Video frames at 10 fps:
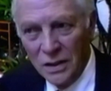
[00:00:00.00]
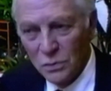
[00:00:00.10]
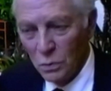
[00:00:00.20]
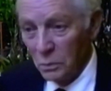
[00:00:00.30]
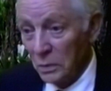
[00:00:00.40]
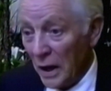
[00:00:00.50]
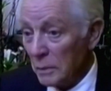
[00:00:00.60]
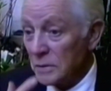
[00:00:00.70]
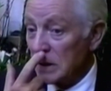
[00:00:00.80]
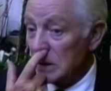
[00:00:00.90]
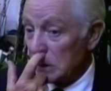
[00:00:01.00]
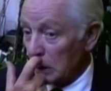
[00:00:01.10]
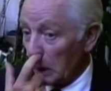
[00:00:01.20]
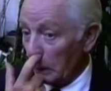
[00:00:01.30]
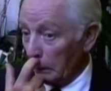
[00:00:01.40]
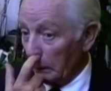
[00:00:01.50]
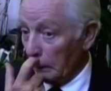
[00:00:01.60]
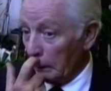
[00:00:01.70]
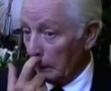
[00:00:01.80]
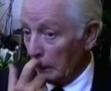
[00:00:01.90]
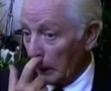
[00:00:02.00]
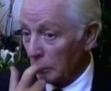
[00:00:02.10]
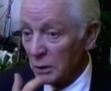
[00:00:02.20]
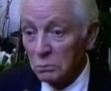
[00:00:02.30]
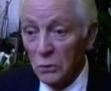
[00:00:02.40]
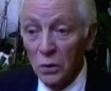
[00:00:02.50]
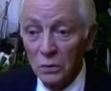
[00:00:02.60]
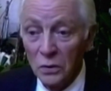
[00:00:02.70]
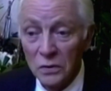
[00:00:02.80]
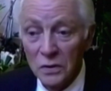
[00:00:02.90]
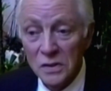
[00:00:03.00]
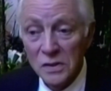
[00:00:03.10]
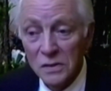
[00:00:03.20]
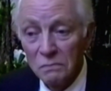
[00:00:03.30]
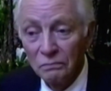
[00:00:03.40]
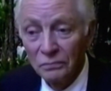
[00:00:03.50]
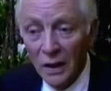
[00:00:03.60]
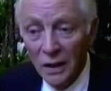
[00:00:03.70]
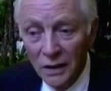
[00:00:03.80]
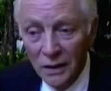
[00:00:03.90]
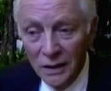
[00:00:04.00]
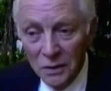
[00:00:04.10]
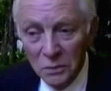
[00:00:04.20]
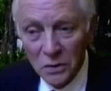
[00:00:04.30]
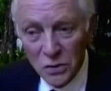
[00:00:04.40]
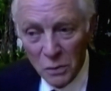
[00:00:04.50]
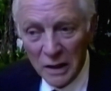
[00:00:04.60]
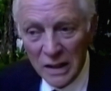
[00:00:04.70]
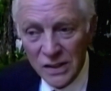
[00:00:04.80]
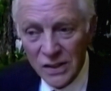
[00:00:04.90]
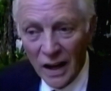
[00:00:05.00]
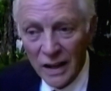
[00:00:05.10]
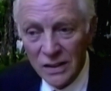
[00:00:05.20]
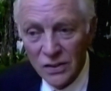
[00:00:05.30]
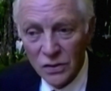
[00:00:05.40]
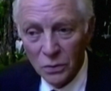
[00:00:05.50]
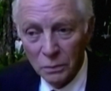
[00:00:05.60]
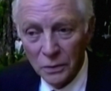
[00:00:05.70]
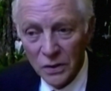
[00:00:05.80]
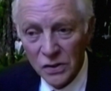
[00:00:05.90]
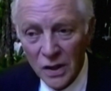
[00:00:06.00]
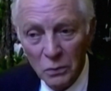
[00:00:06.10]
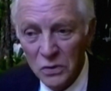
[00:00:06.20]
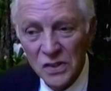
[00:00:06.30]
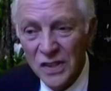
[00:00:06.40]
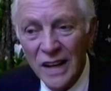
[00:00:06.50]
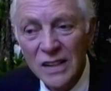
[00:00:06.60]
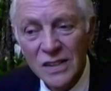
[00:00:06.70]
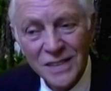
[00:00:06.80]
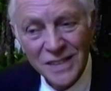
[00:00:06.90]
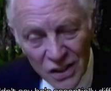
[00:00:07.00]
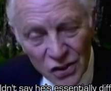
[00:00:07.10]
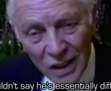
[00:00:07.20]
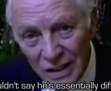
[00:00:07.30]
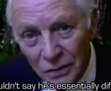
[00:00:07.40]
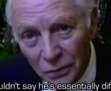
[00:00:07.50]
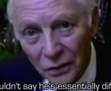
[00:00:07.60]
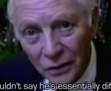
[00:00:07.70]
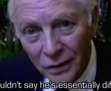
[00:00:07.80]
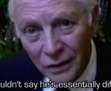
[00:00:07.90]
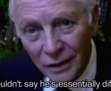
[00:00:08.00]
In this one, perhaps he's um, a bit more ruthless. Well, there's so many sides to a person. I wouldn't say he's essentially different.